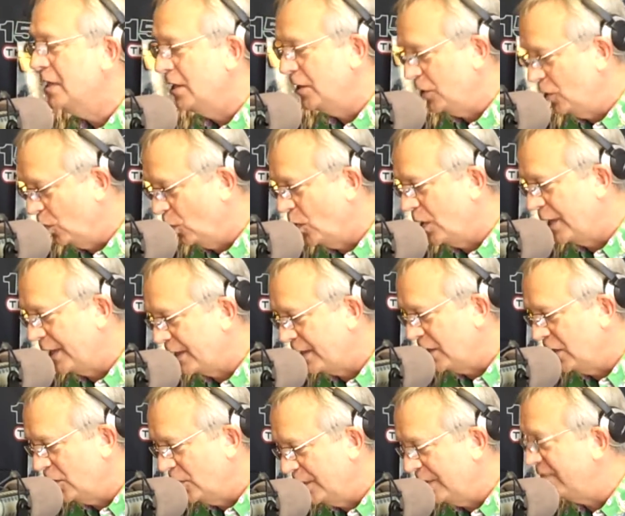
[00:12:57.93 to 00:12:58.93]
You'll want to
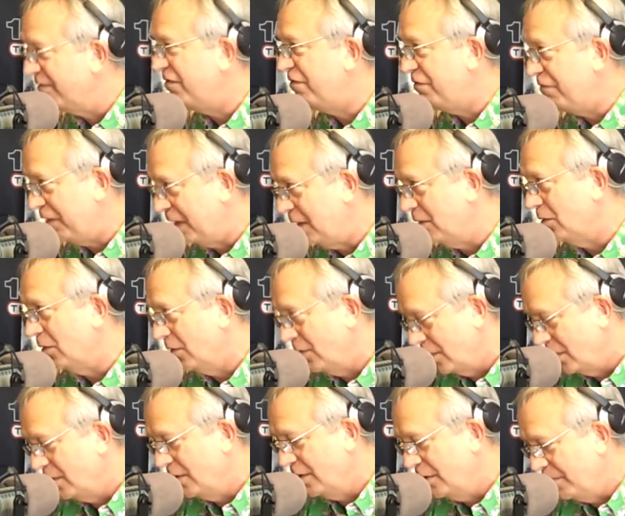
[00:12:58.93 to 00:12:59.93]
go and feel
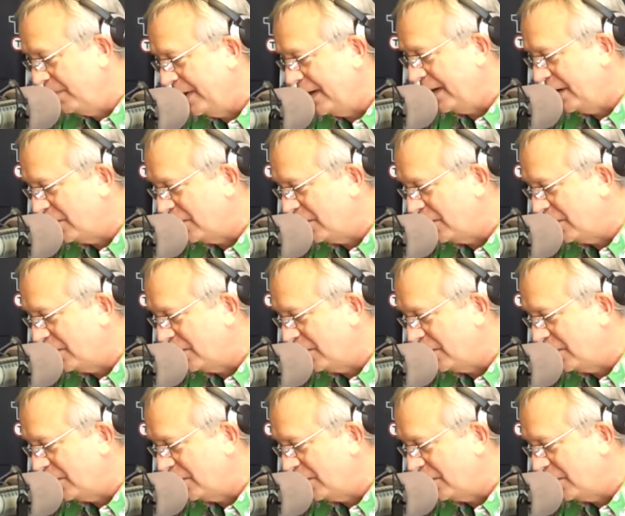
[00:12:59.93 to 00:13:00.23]
the power.